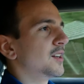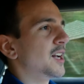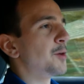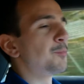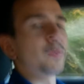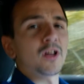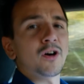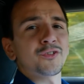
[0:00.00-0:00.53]
it
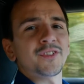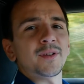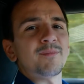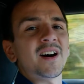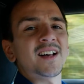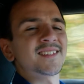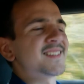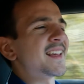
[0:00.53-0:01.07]
blows the
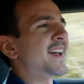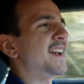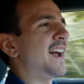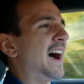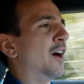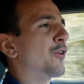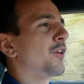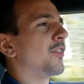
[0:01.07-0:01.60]
Mustang
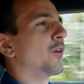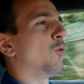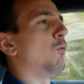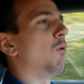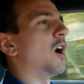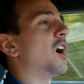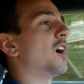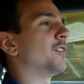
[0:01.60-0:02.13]
out of the
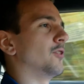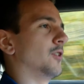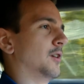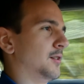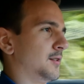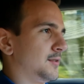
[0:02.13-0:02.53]
water.